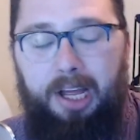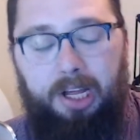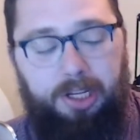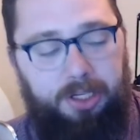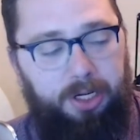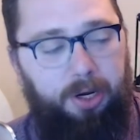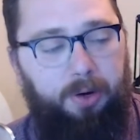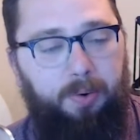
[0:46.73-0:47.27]

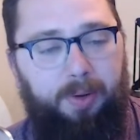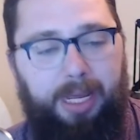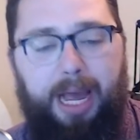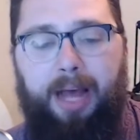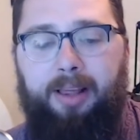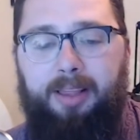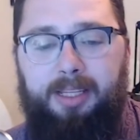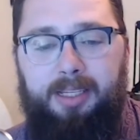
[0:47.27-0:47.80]
So
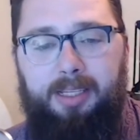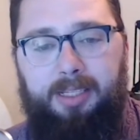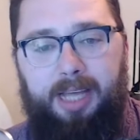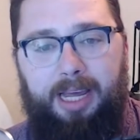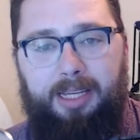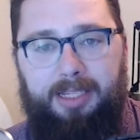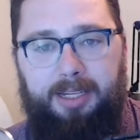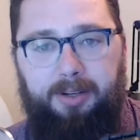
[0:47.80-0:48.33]
yeah, this is
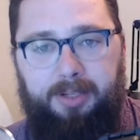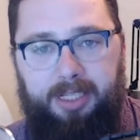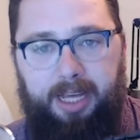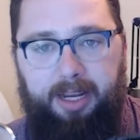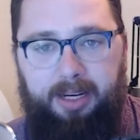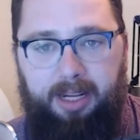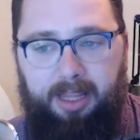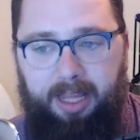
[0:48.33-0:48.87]
a skill
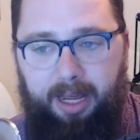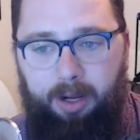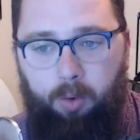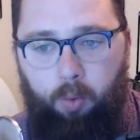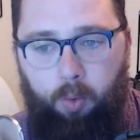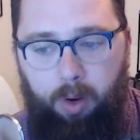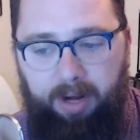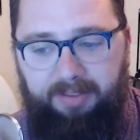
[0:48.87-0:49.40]
set that
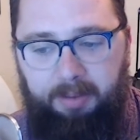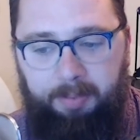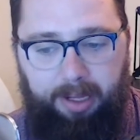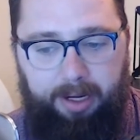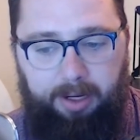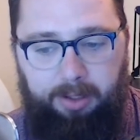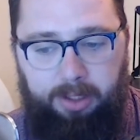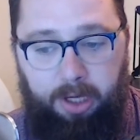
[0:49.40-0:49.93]
one of the
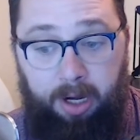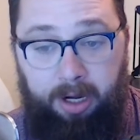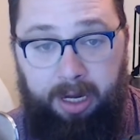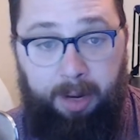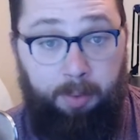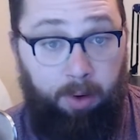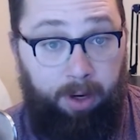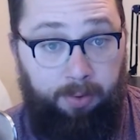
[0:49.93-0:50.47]
players on
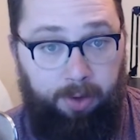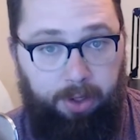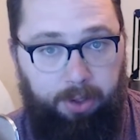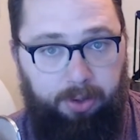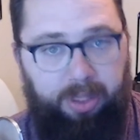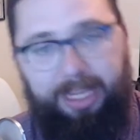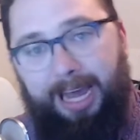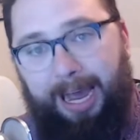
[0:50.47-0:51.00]
Eberron
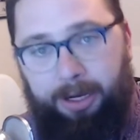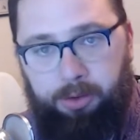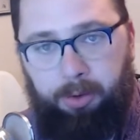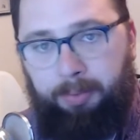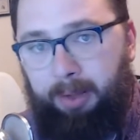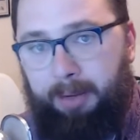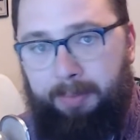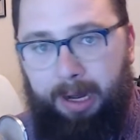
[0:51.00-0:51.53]
Renewed, the
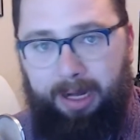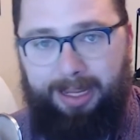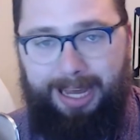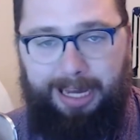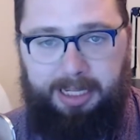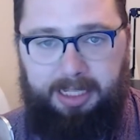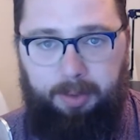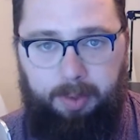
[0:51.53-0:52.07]
actual play
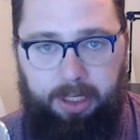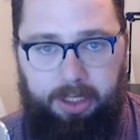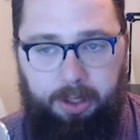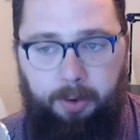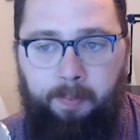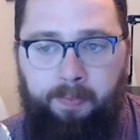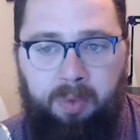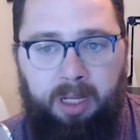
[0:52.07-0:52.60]
podcast that we
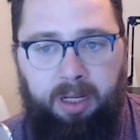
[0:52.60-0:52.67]
do,